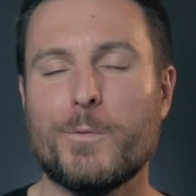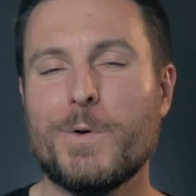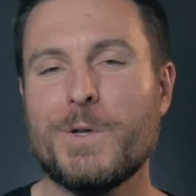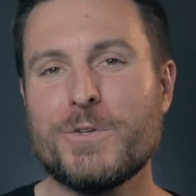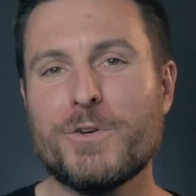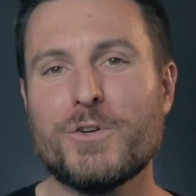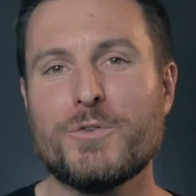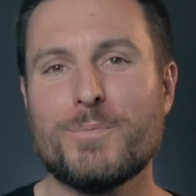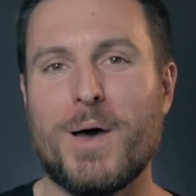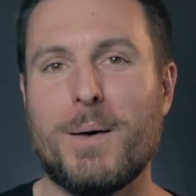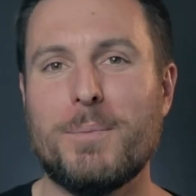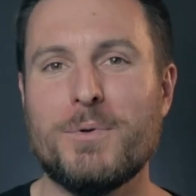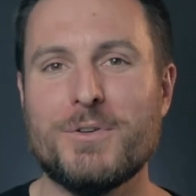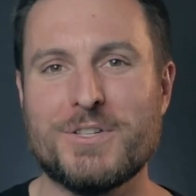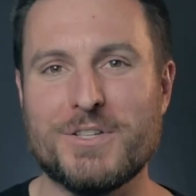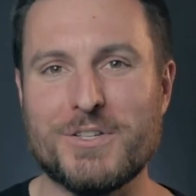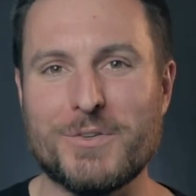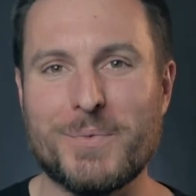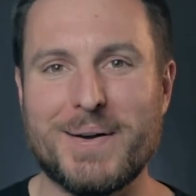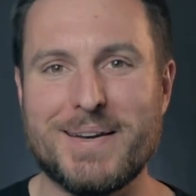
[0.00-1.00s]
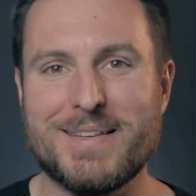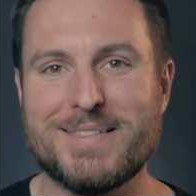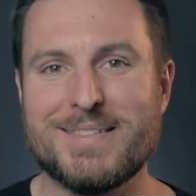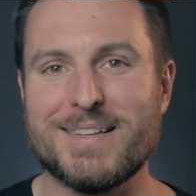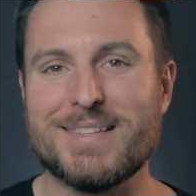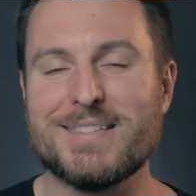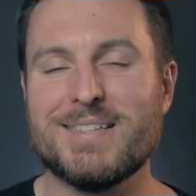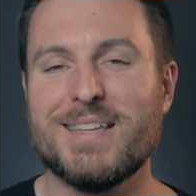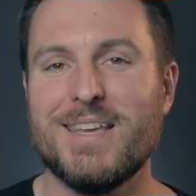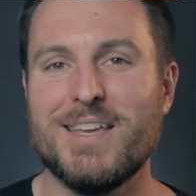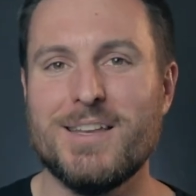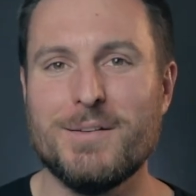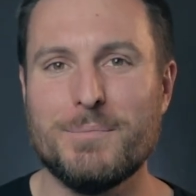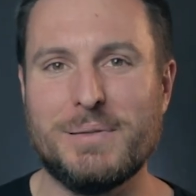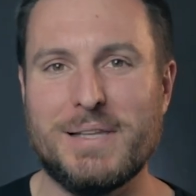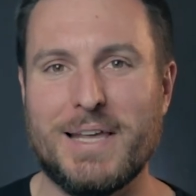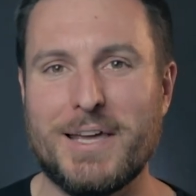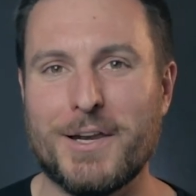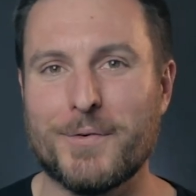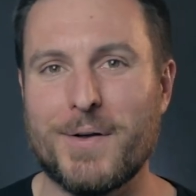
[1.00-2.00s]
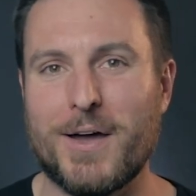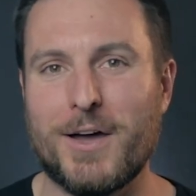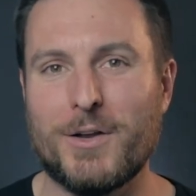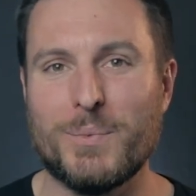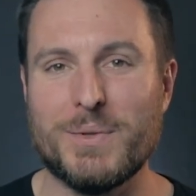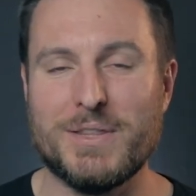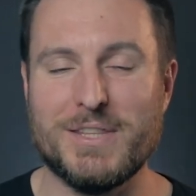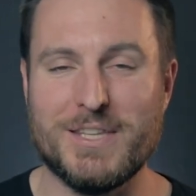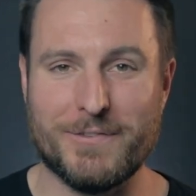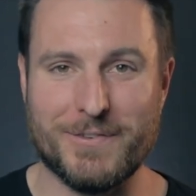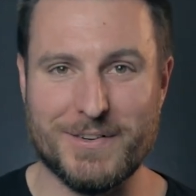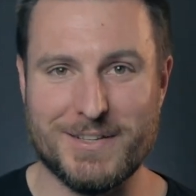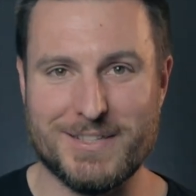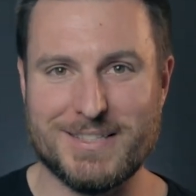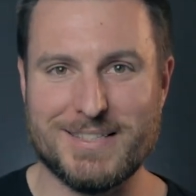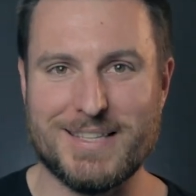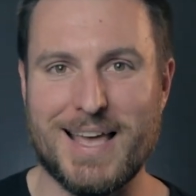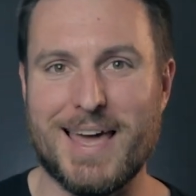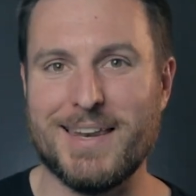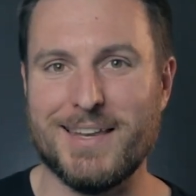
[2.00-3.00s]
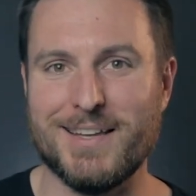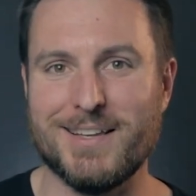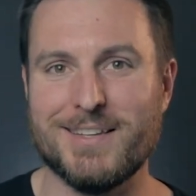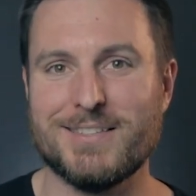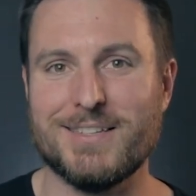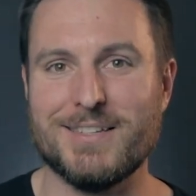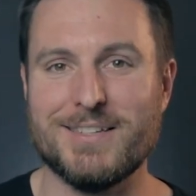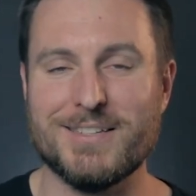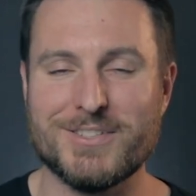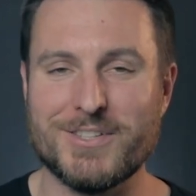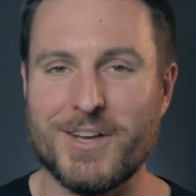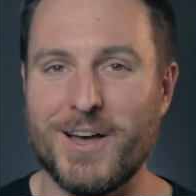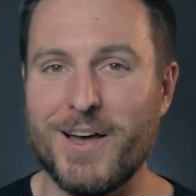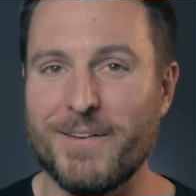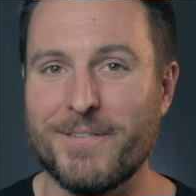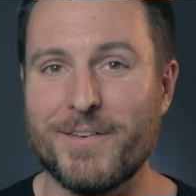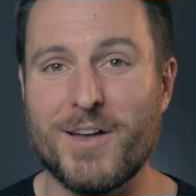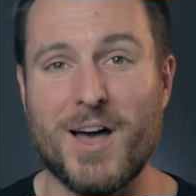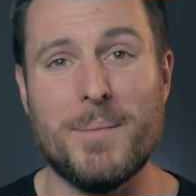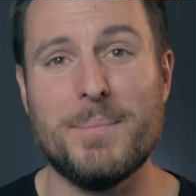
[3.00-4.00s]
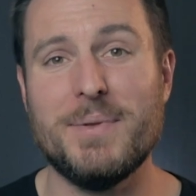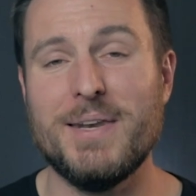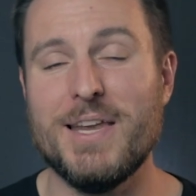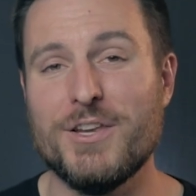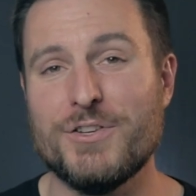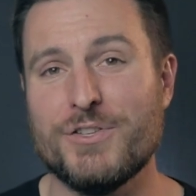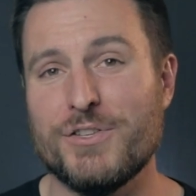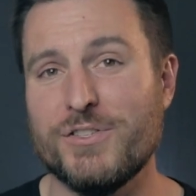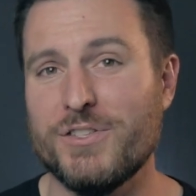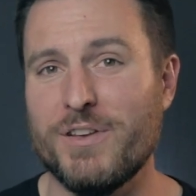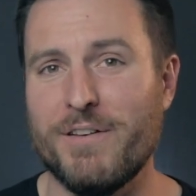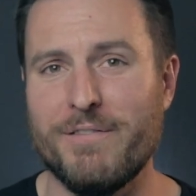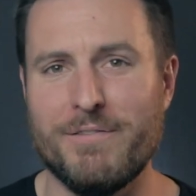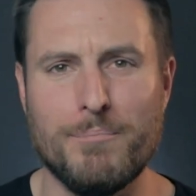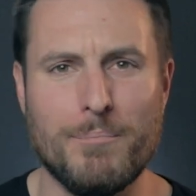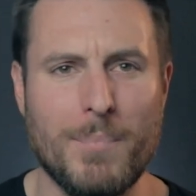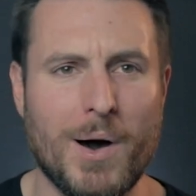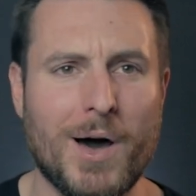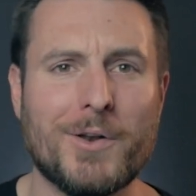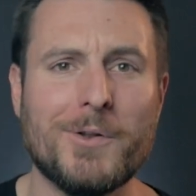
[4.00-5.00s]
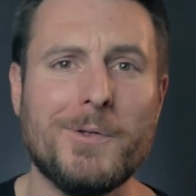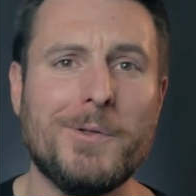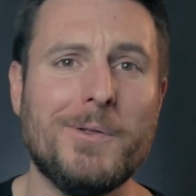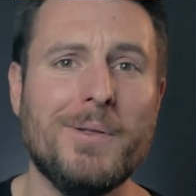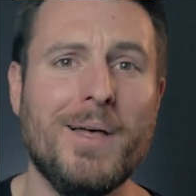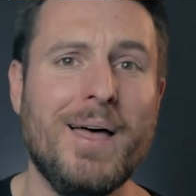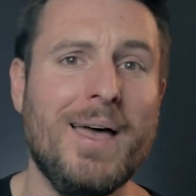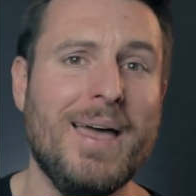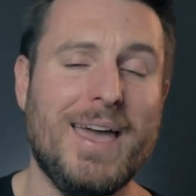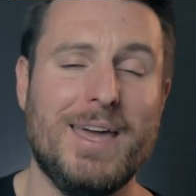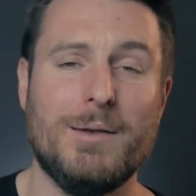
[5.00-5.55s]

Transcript: Research published in 2016 played around with different settings and saw if combinations of model